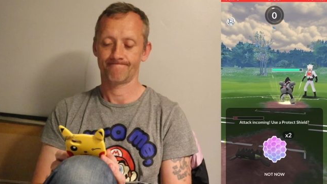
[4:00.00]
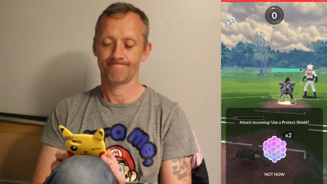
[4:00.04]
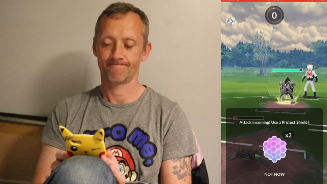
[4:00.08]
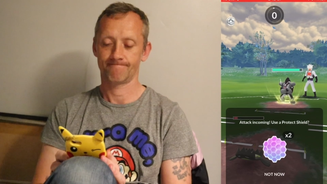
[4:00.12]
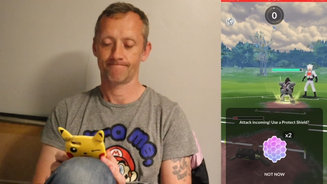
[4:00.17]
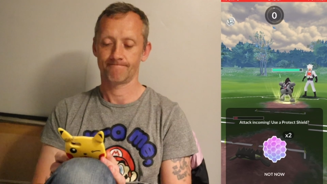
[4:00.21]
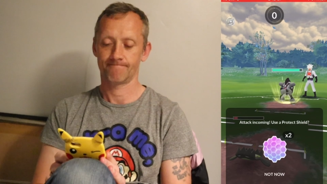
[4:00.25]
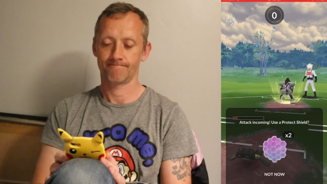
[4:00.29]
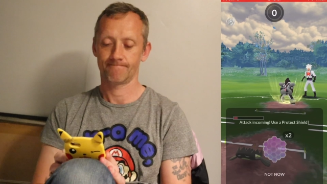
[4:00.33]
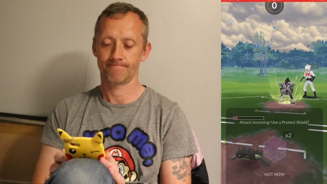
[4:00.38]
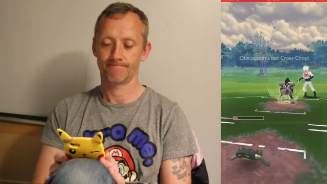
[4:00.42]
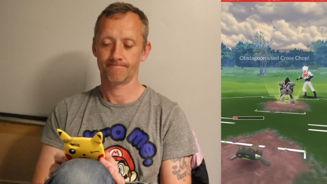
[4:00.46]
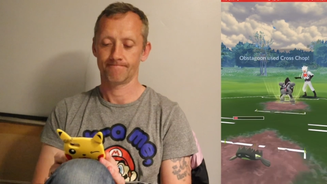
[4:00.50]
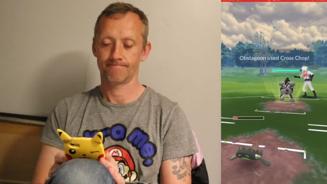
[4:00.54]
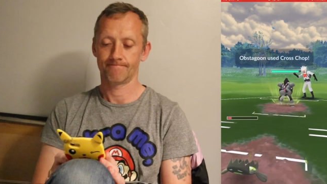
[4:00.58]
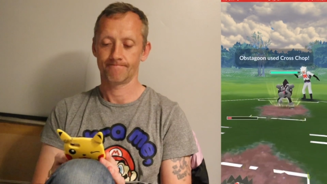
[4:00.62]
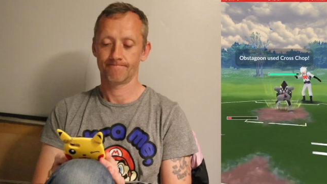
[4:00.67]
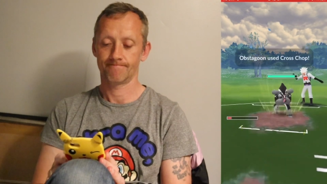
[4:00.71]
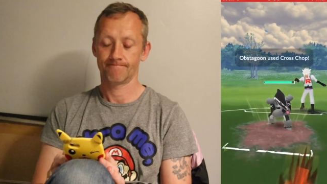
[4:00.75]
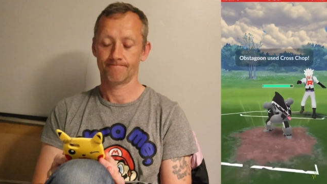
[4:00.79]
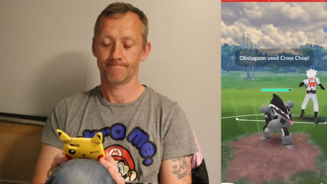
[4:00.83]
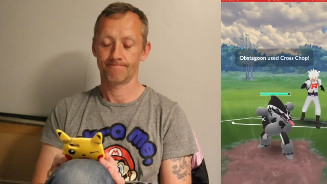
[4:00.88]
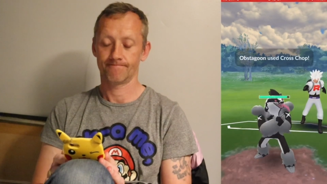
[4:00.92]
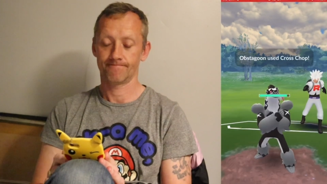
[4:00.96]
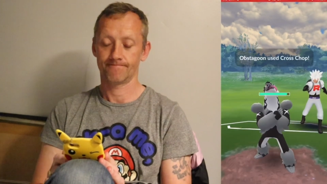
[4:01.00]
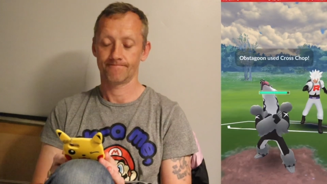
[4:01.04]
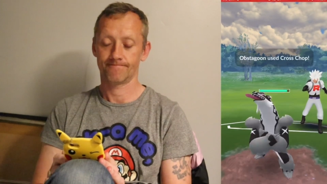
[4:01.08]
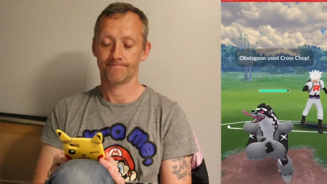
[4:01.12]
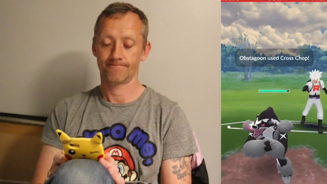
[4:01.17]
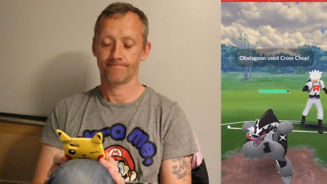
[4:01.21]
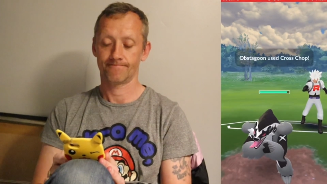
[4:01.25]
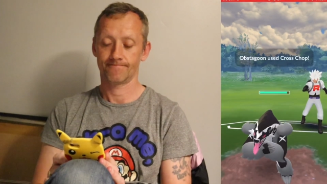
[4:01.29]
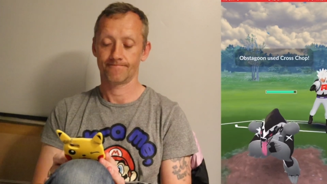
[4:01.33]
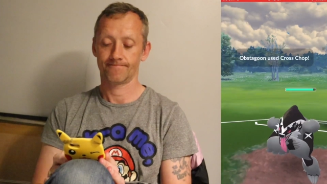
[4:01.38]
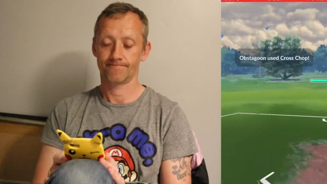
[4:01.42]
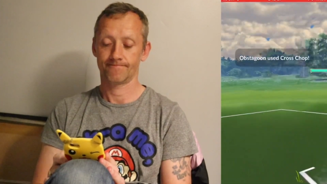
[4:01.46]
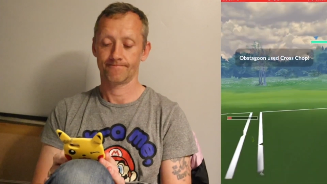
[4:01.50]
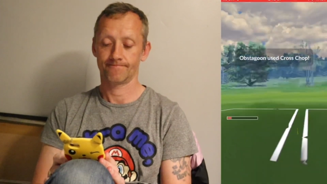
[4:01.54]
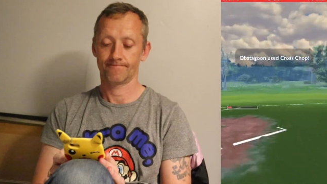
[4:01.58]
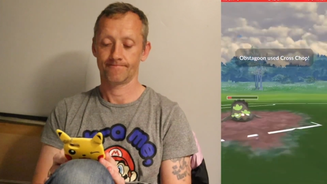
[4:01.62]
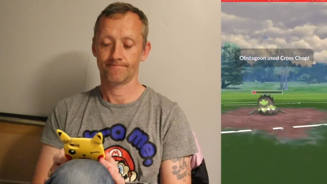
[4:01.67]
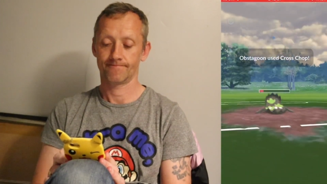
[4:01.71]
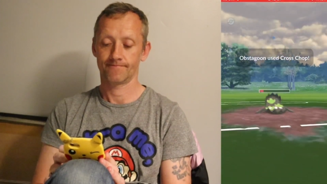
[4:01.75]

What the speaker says: (silence)